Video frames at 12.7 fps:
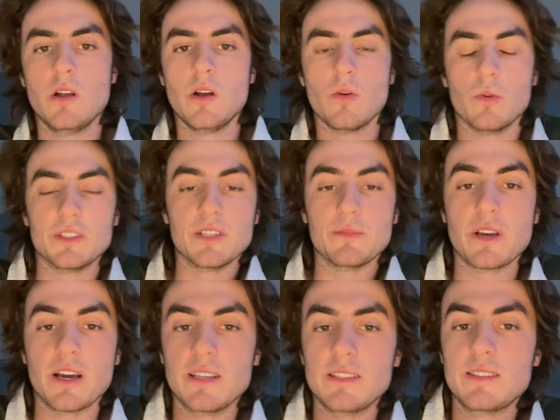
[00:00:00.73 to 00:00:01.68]
What's up,
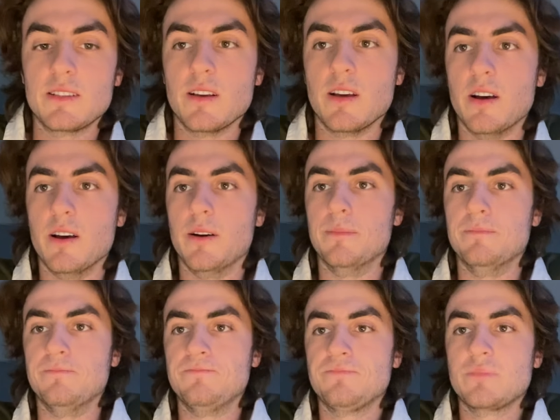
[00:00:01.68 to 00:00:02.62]
guys?
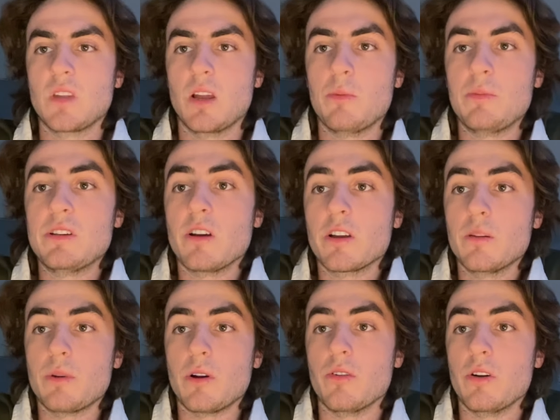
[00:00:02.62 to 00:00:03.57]
I'm gonna be talking
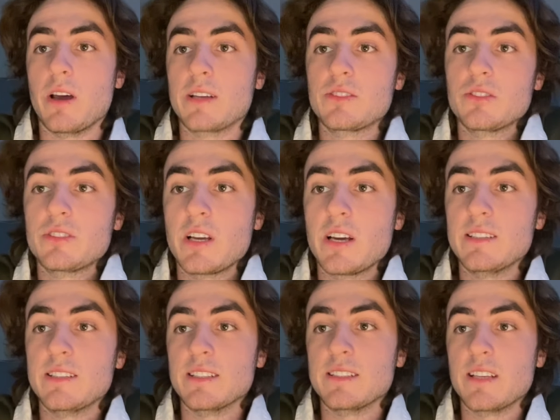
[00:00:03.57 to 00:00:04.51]
about
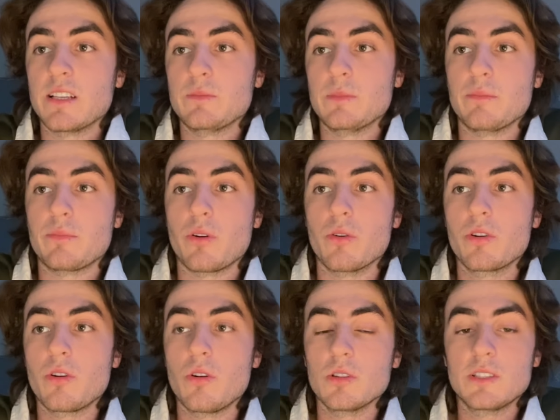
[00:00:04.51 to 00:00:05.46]
exercise assessment
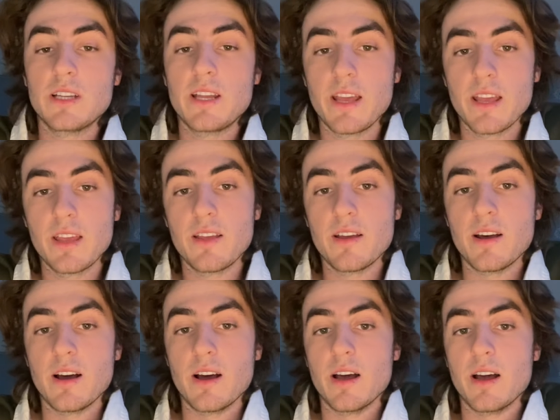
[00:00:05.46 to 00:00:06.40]
protocol today.
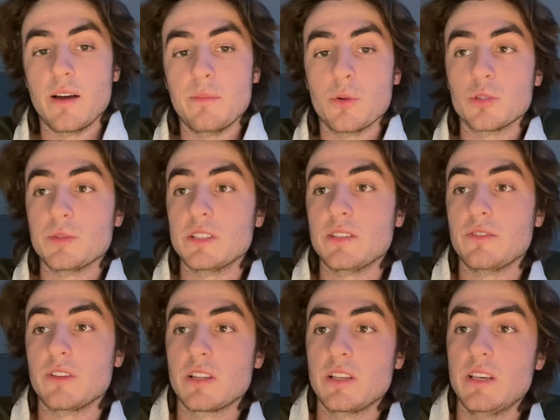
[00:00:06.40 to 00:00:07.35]
More
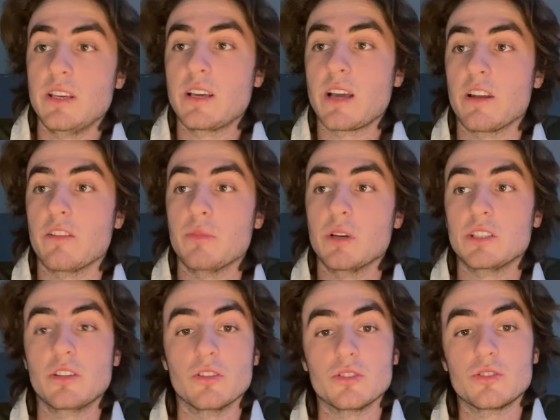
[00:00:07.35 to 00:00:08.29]
specifically, kind of
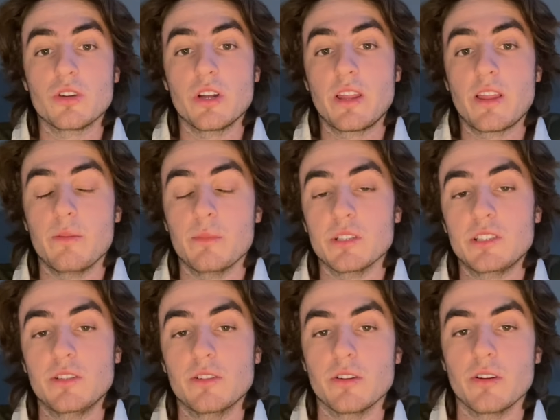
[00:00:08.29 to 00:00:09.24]
muscular strength and
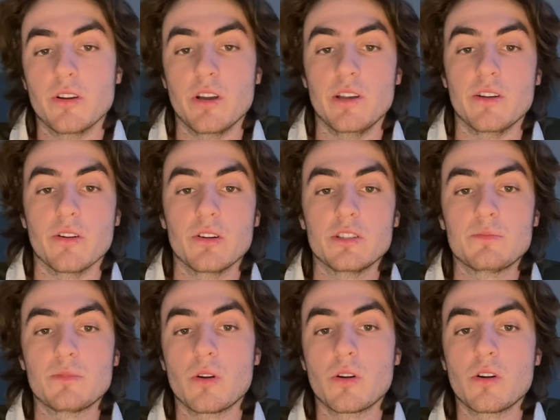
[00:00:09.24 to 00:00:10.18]
muscular endurance
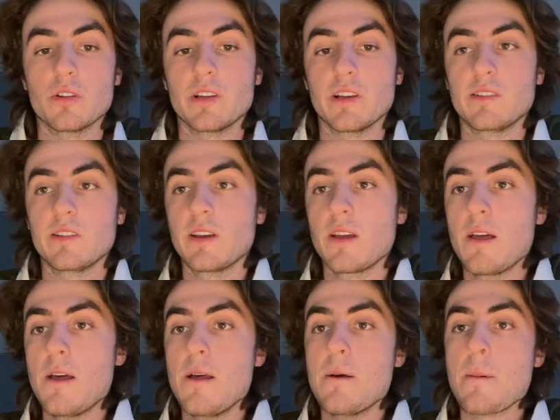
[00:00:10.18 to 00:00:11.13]
protocol testing.
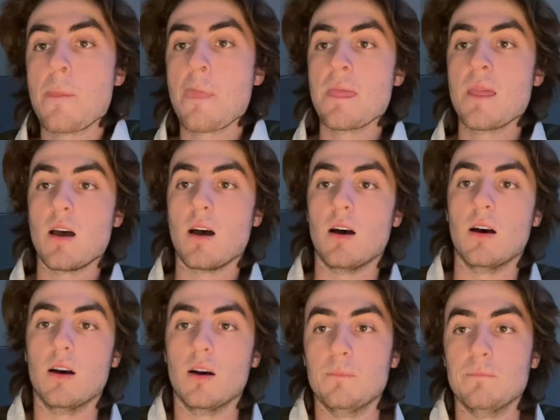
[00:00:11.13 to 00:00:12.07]

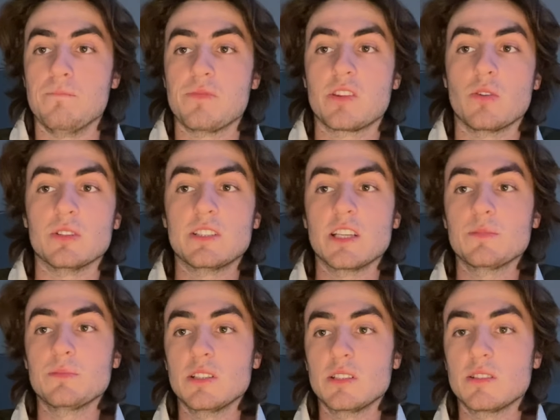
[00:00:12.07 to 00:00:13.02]
So
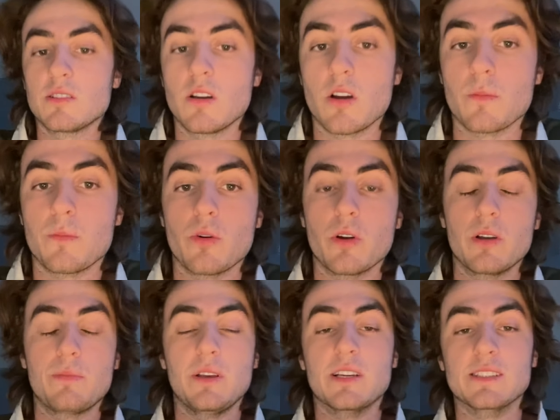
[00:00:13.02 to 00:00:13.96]
assessments are
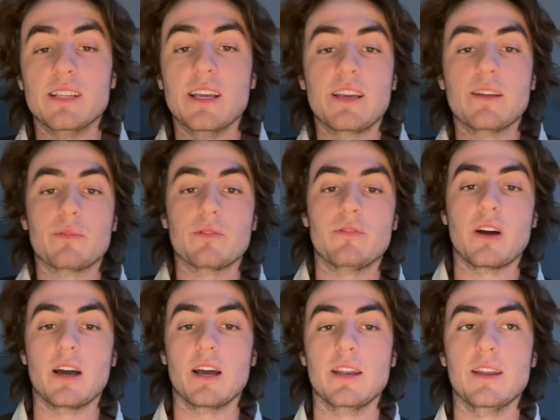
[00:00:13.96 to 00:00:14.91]
important because they can
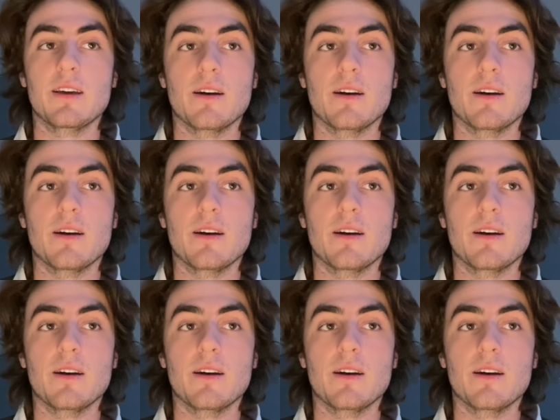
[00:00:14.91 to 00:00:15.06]
provide